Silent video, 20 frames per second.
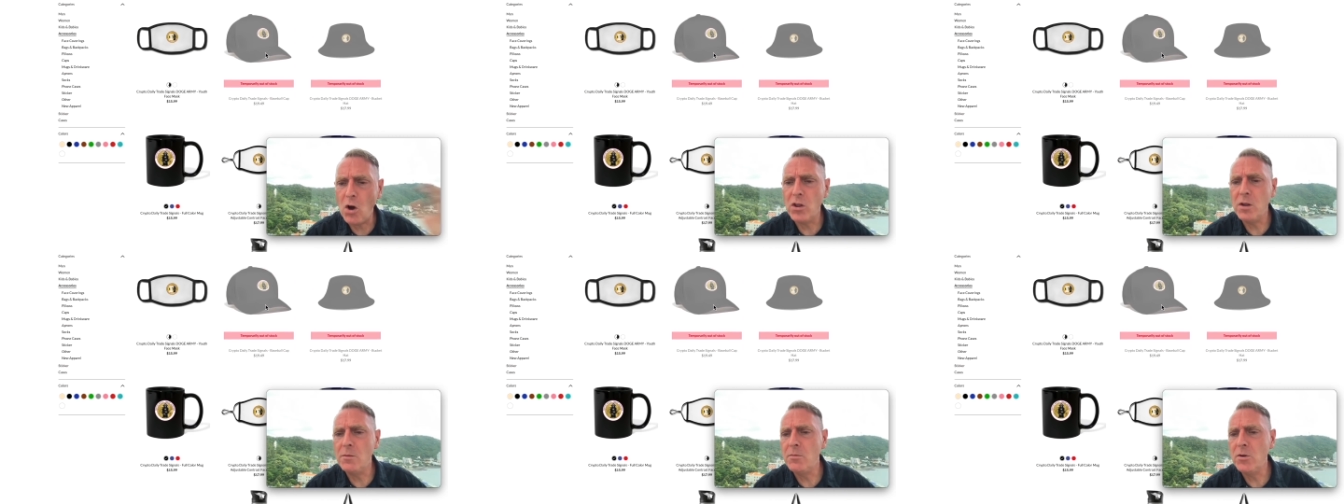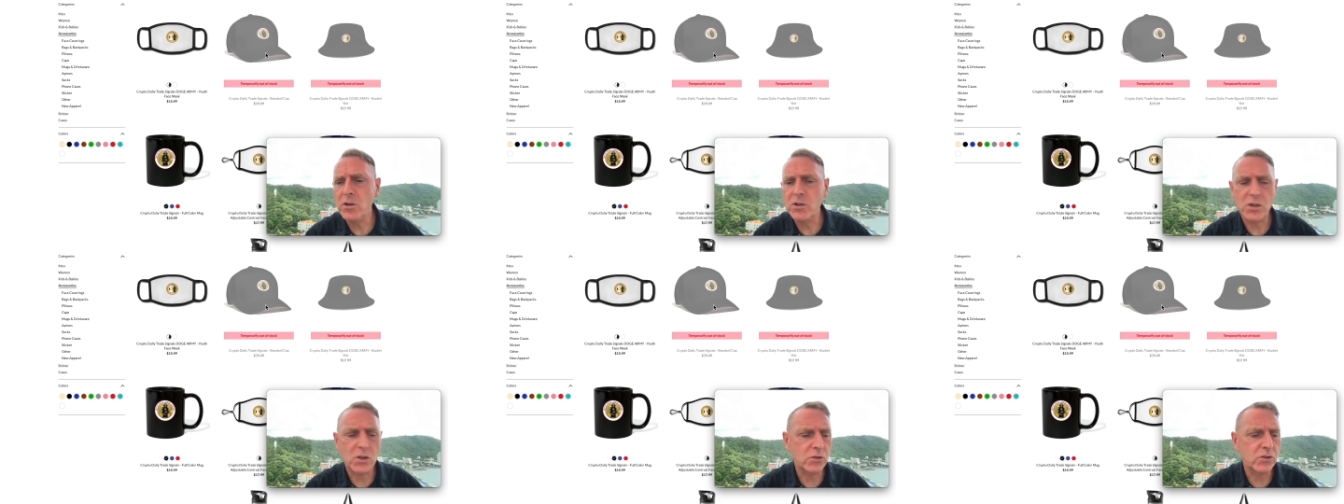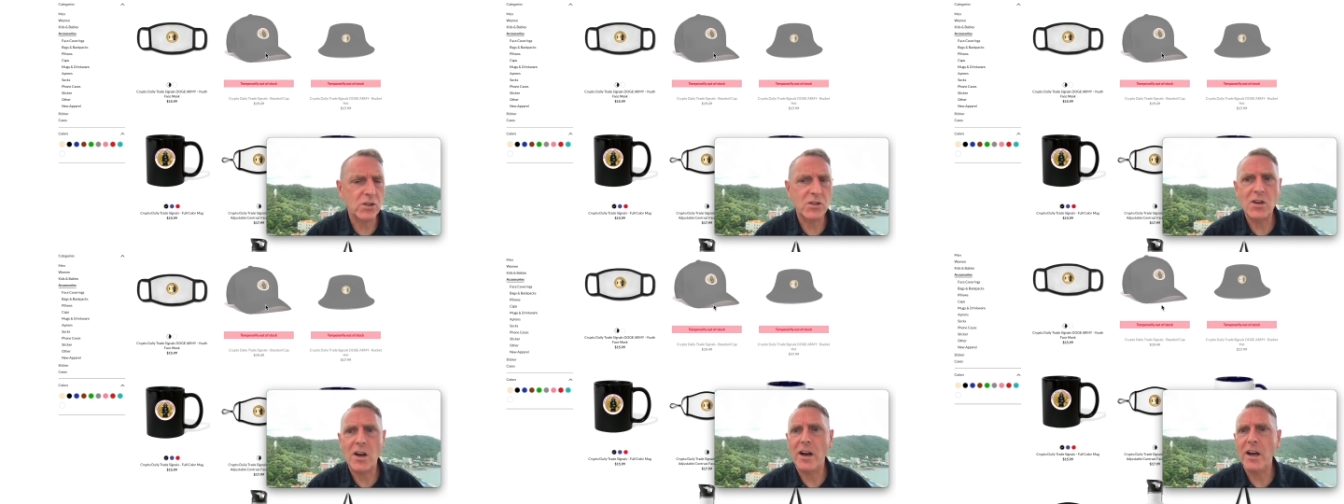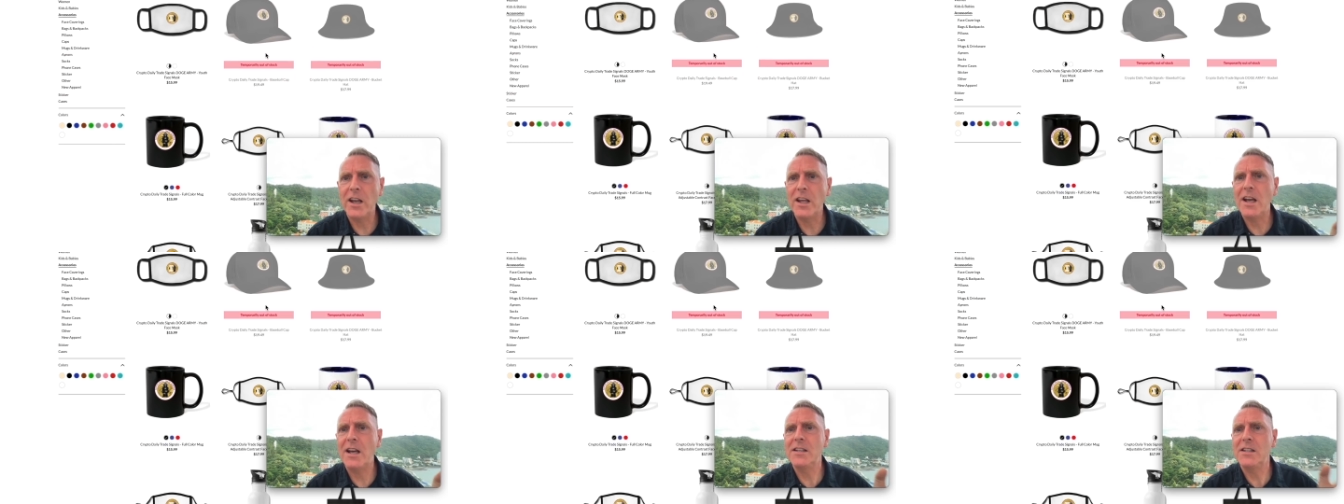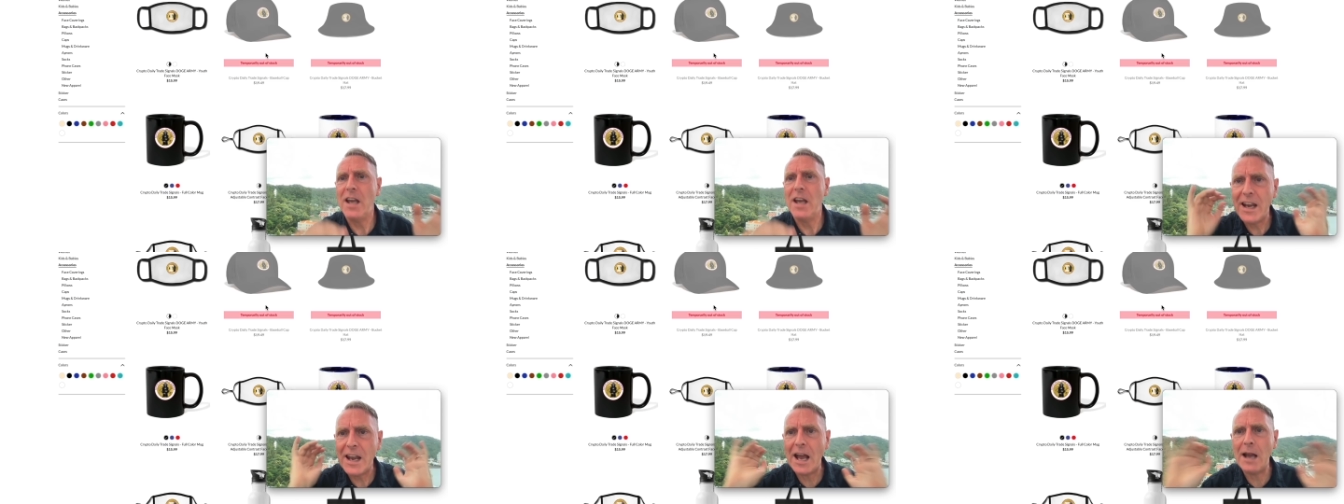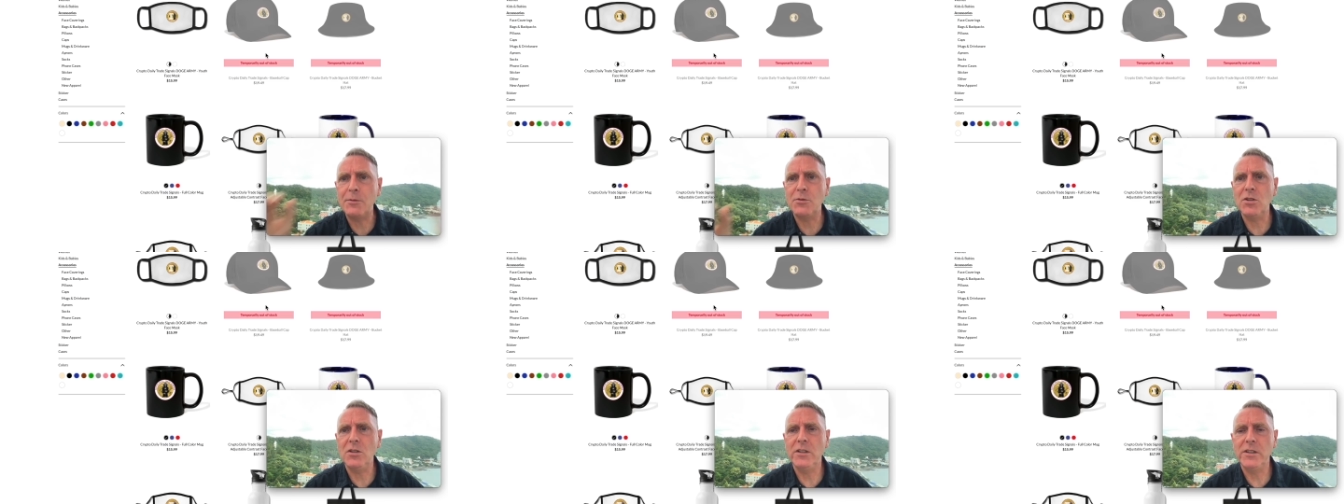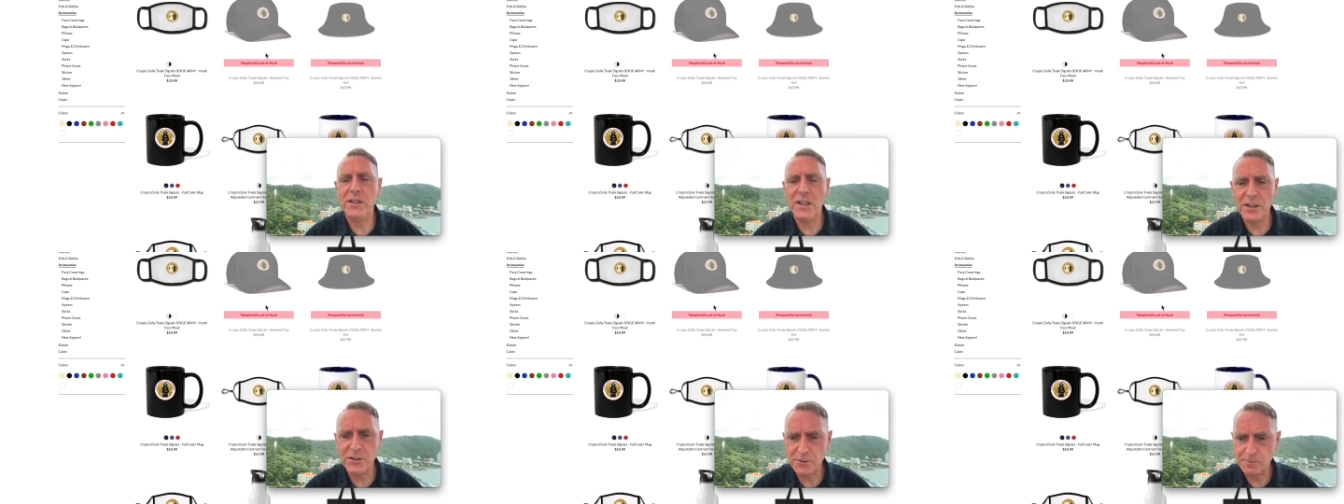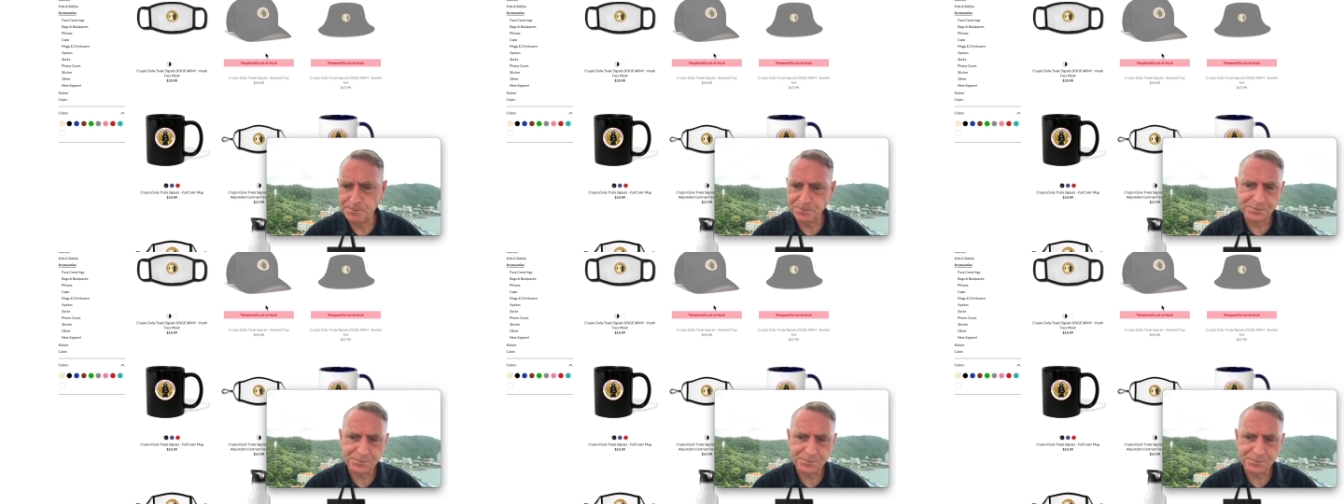the merch goes to charity, guys. It absolutely does.